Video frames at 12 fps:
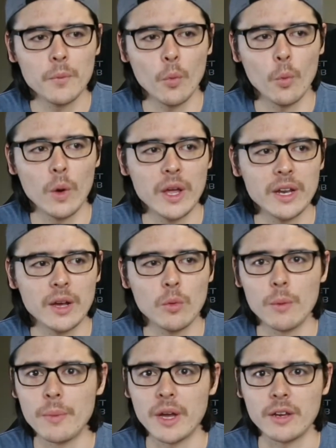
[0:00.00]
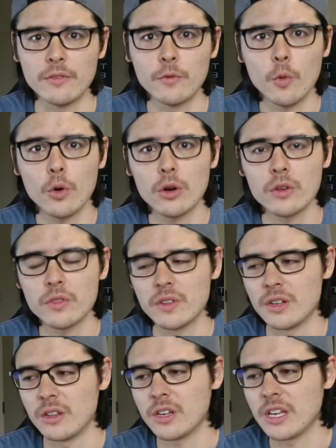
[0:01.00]
When I went back and forth
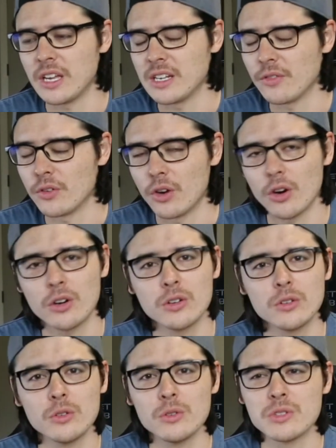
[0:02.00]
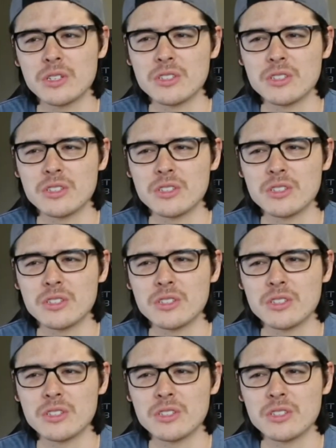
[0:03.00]
and looking at different articles,